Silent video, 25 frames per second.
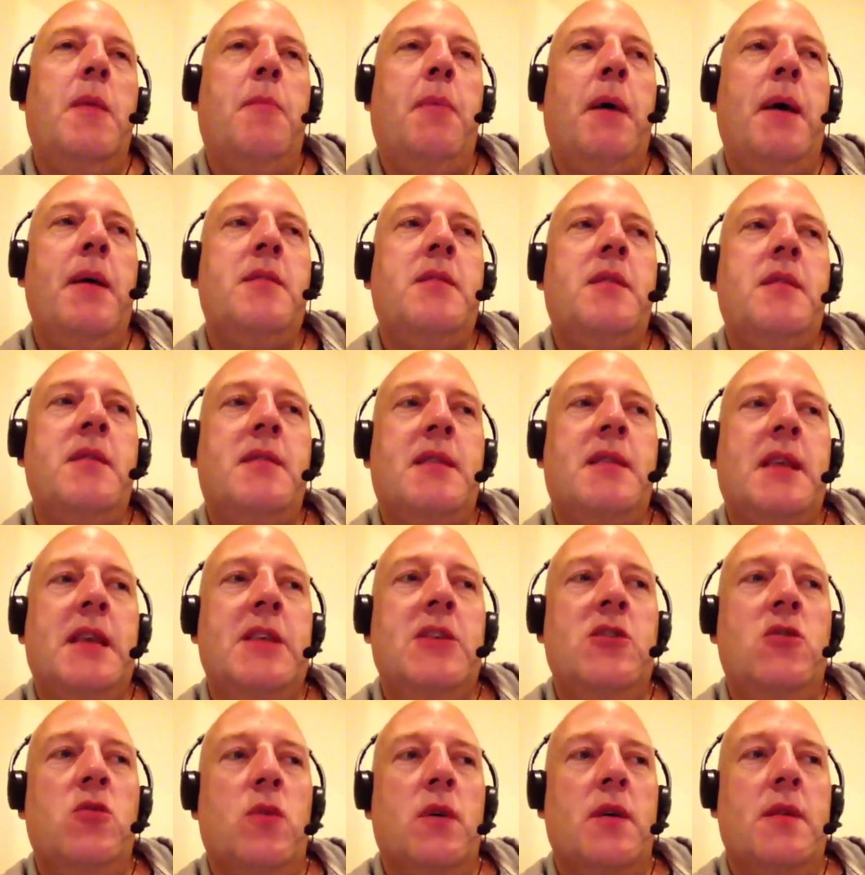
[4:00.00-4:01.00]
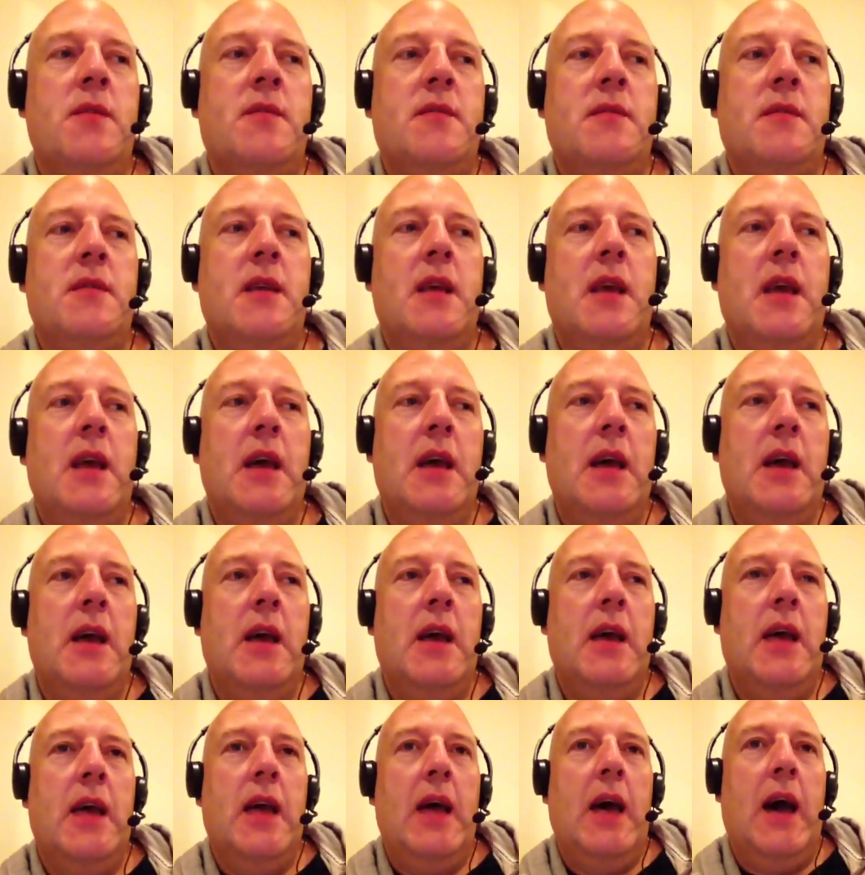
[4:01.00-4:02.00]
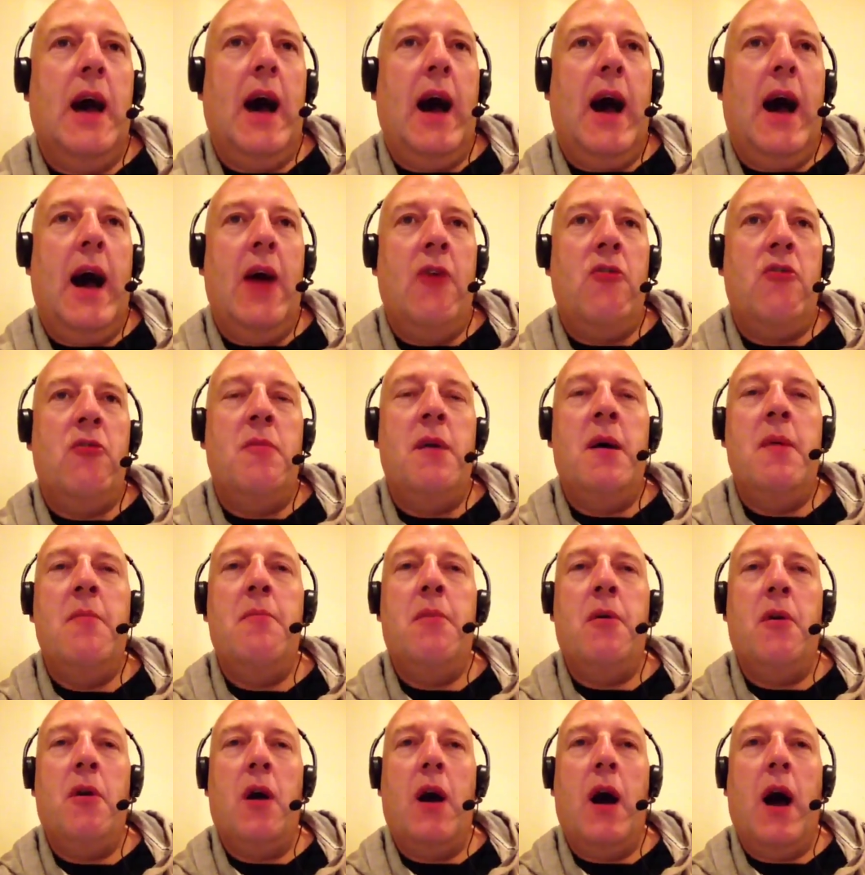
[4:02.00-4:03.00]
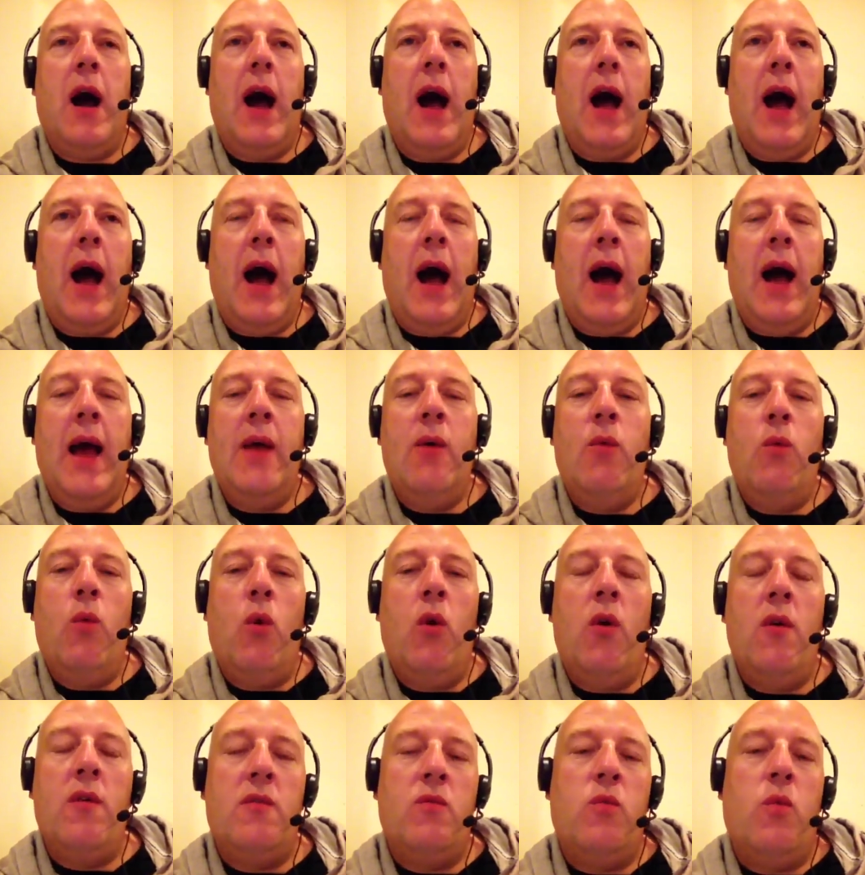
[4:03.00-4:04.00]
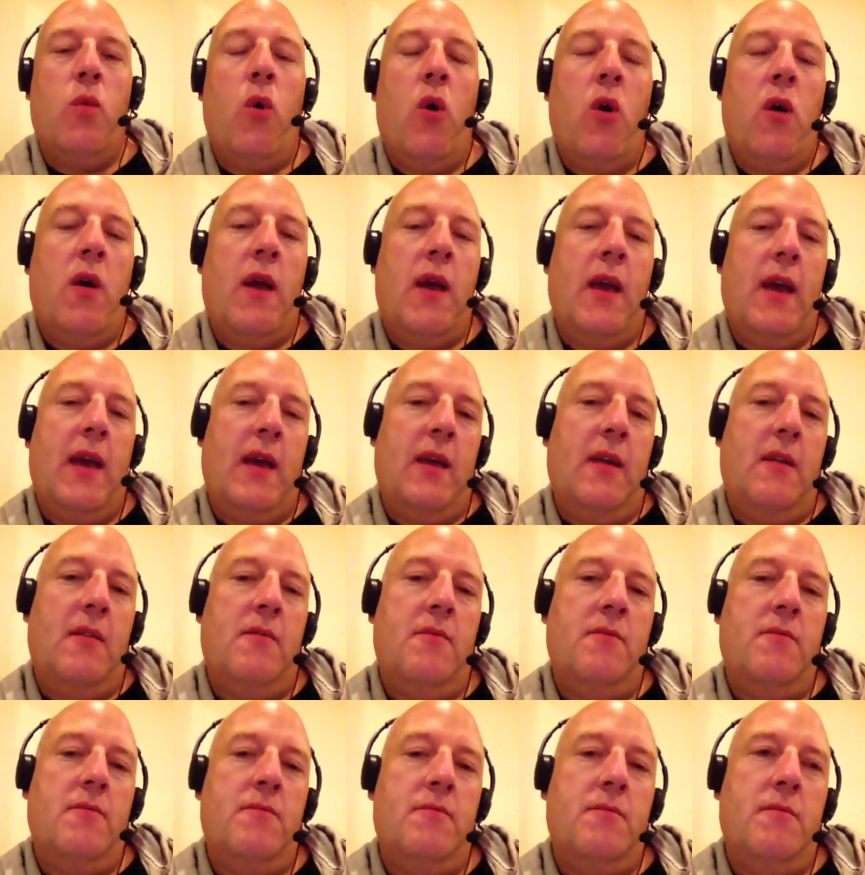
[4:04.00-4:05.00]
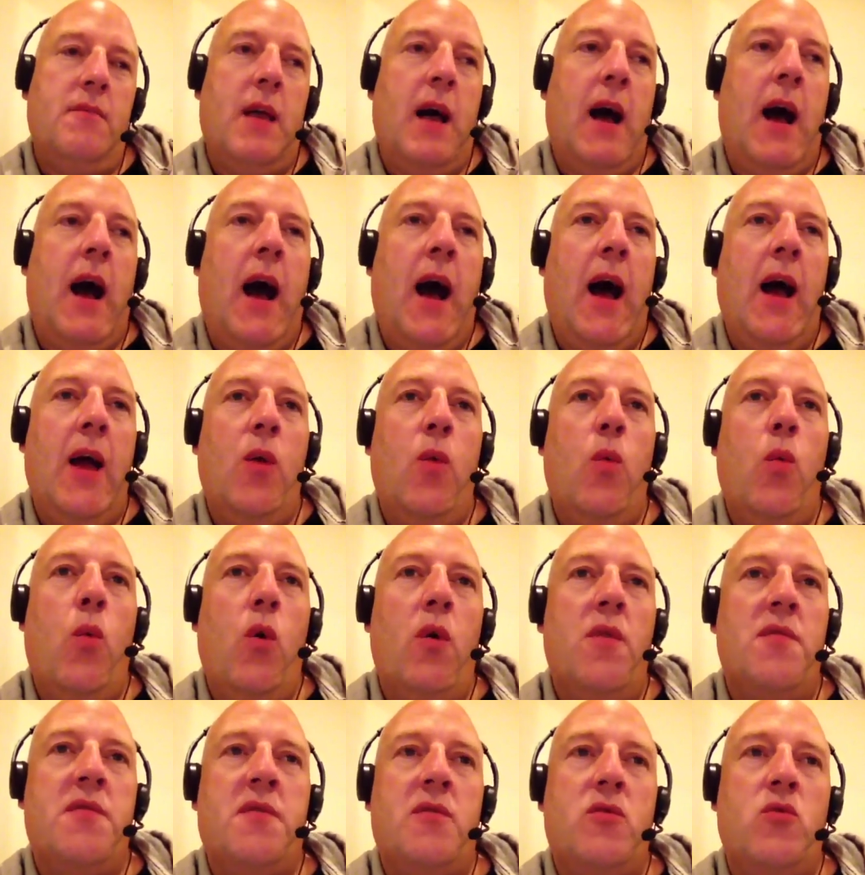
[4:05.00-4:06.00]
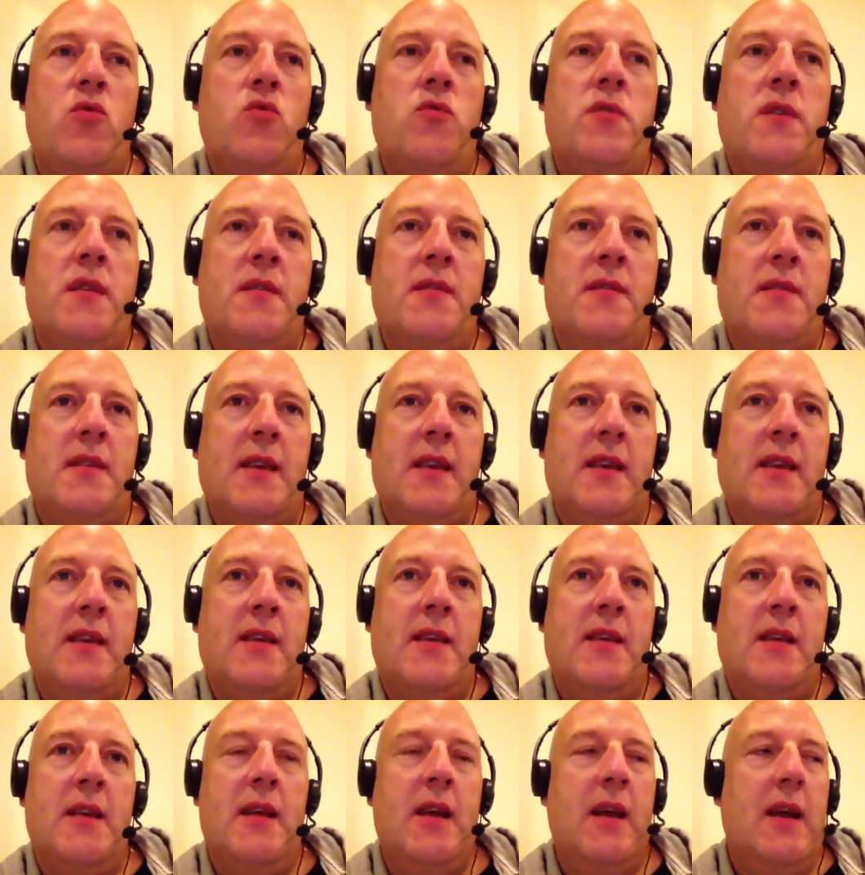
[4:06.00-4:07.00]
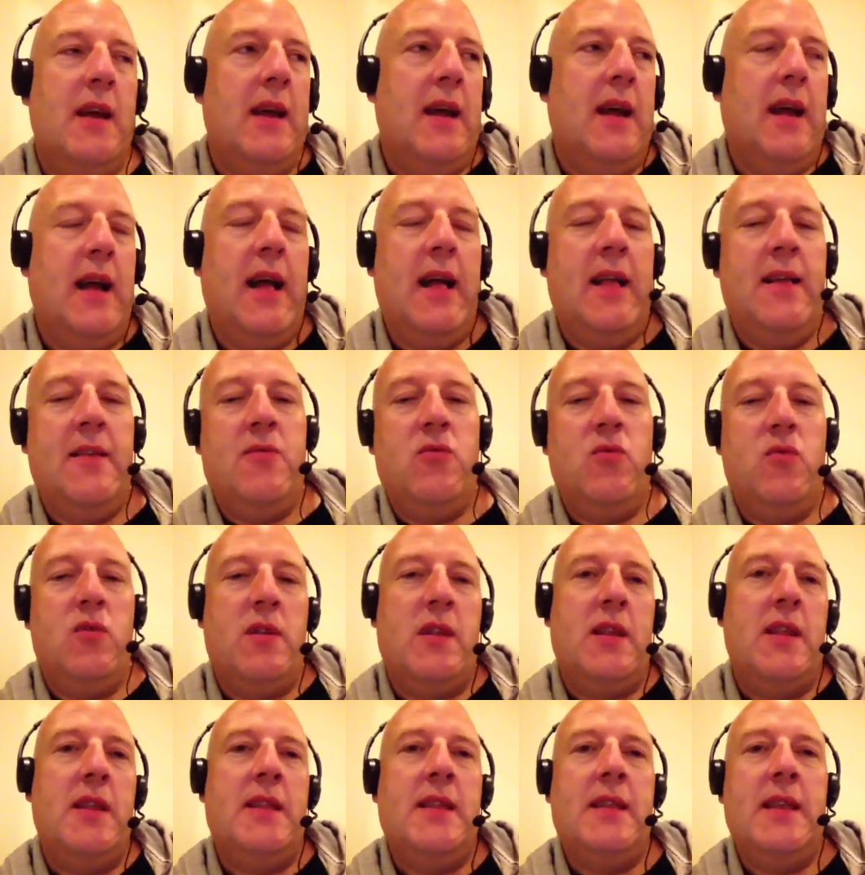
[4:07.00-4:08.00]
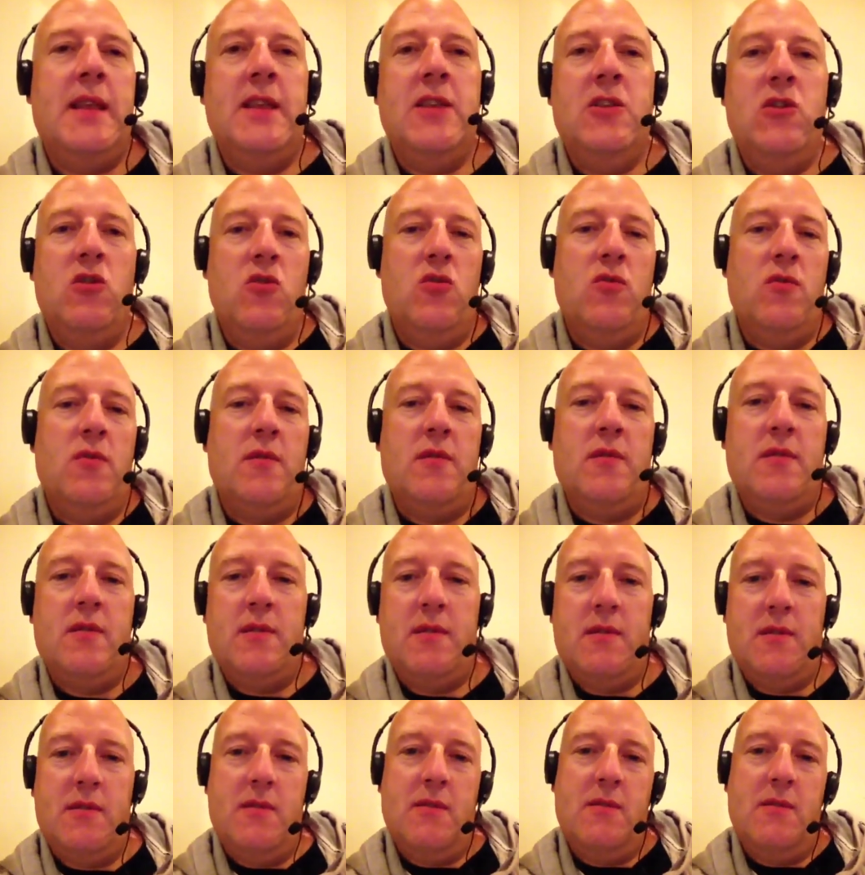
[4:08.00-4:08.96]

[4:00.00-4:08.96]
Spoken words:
past continuous, I remember I was walking, I was noticing, and so it continues,